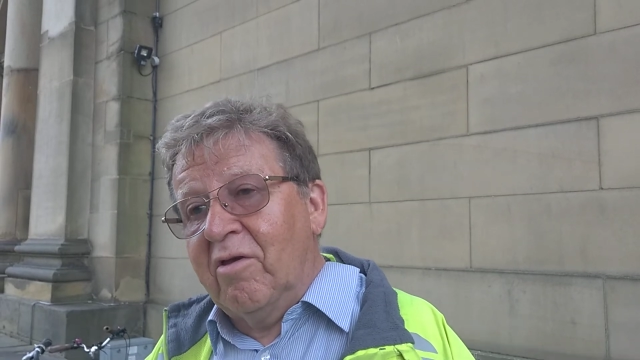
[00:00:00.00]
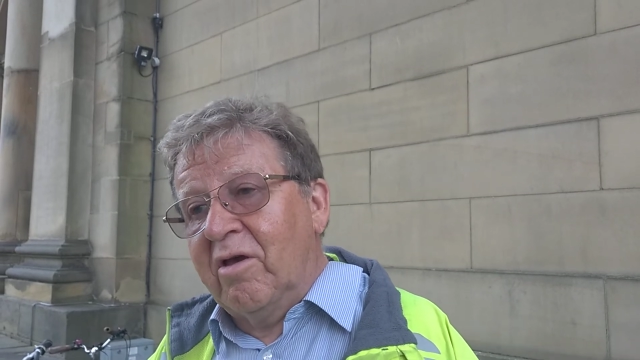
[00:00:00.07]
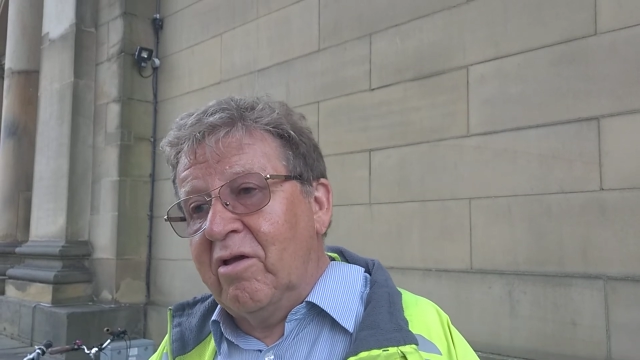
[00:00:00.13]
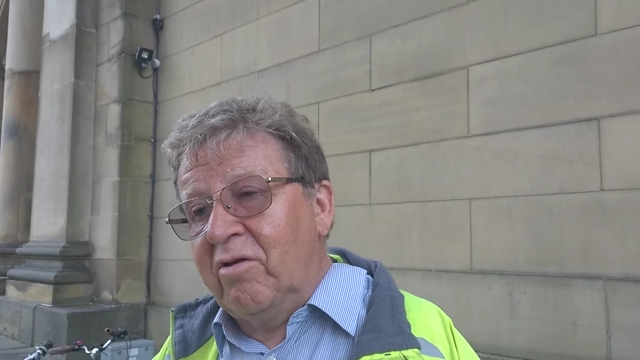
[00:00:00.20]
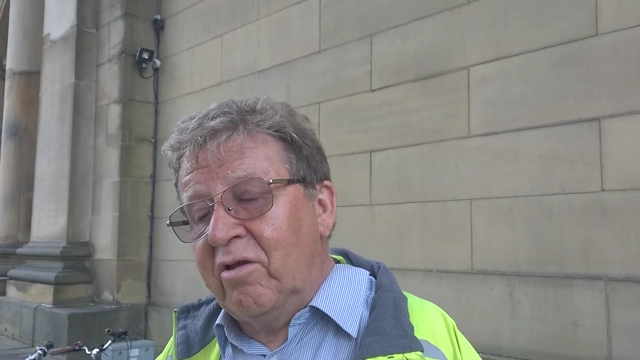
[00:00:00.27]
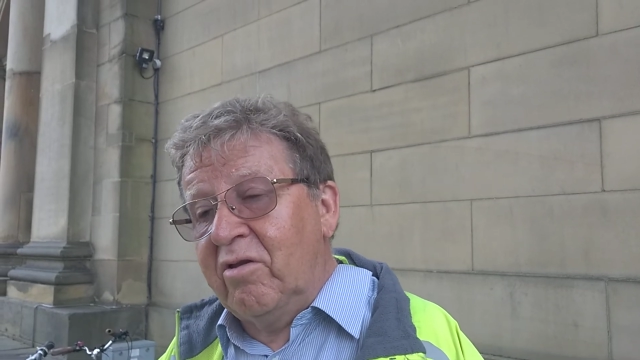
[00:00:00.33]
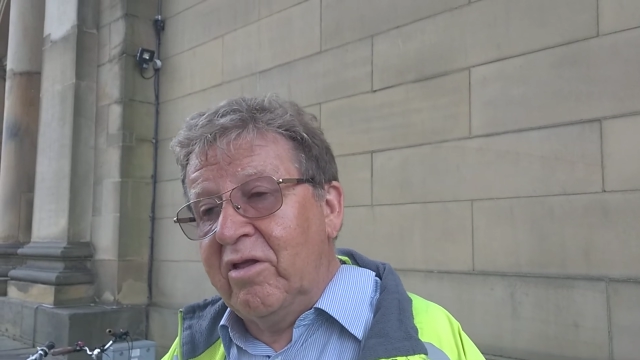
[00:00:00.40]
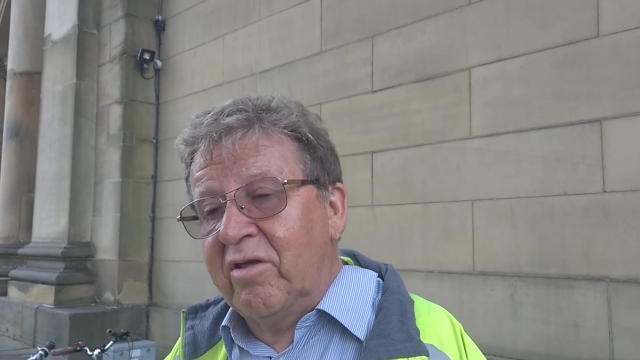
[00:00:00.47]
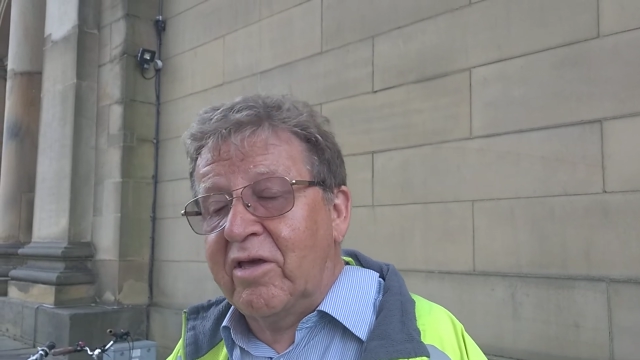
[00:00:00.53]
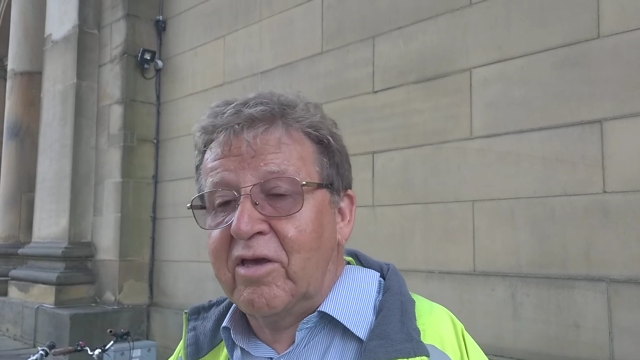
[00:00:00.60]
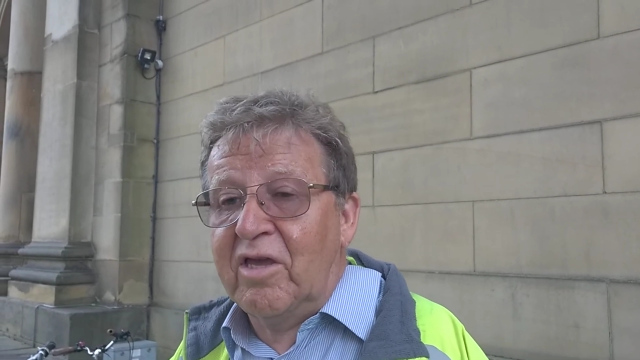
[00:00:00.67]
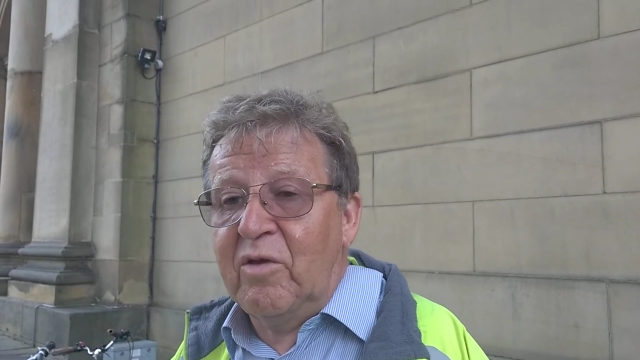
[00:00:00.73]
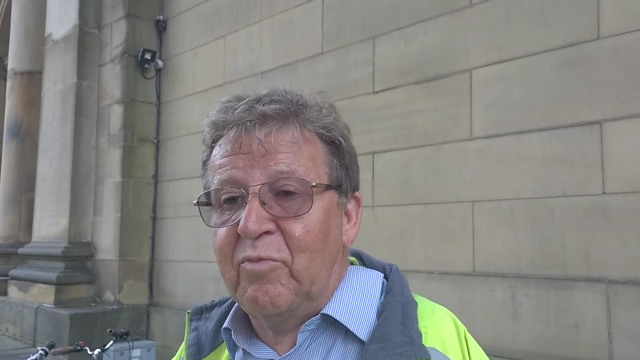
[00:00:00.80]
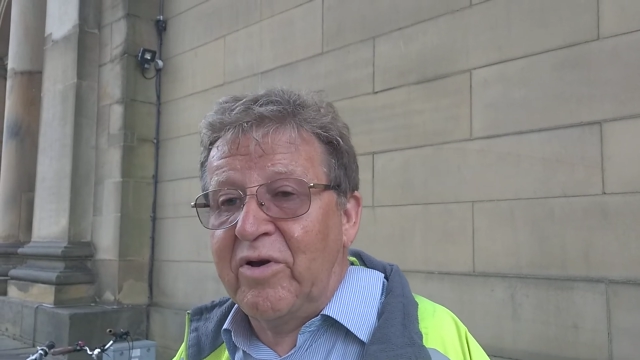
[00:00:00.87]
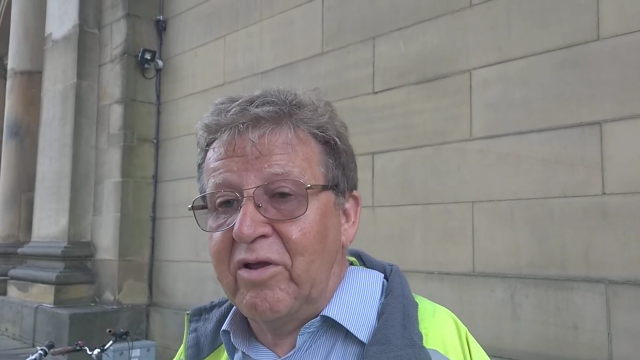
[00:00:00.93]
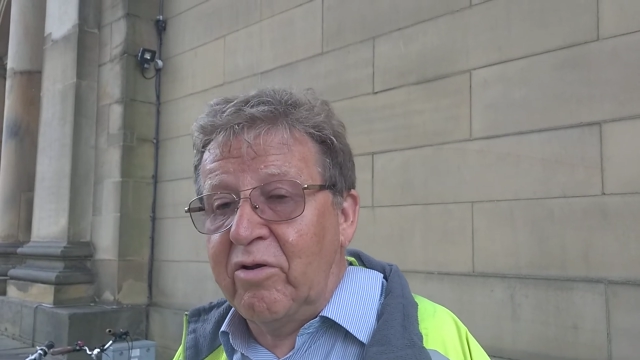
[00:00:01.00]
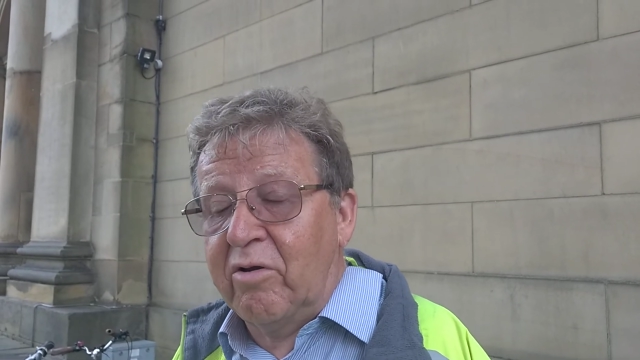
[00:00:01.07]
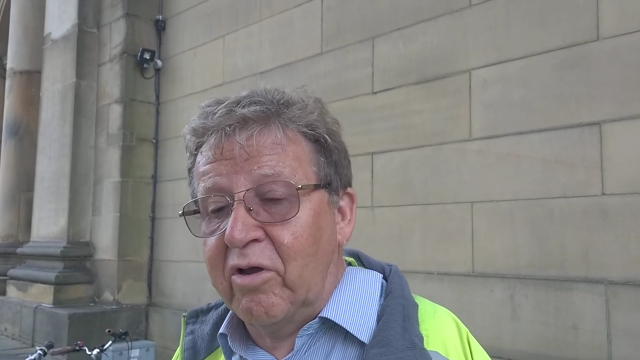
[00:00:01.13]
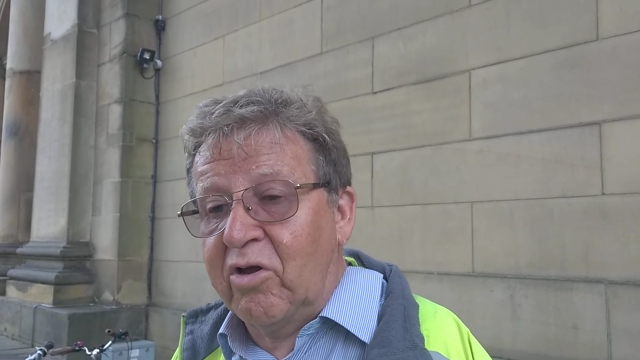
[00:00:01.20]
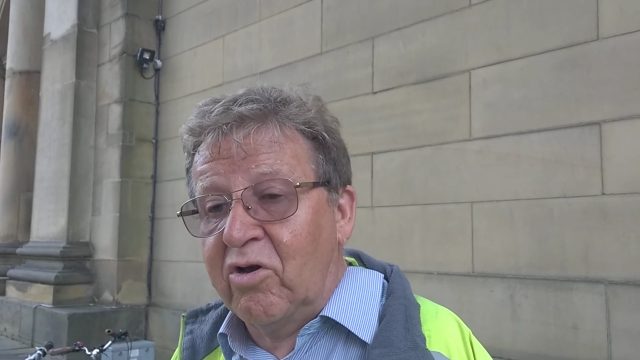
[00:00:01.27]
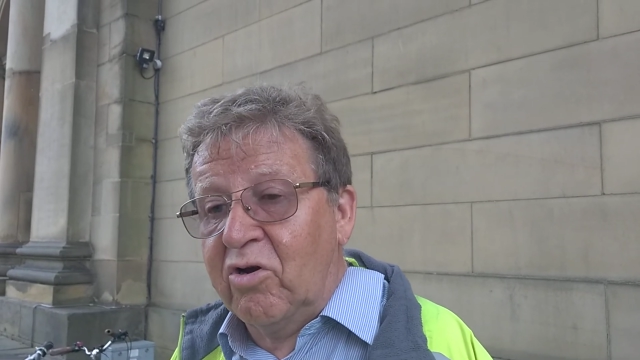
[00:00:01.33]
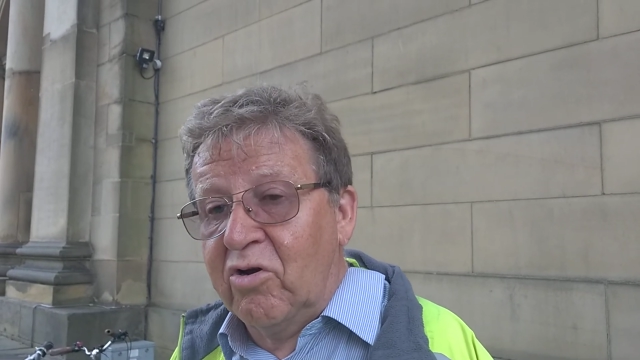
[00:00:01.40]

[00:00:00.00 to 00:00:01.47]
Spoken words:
and you need a keypad or a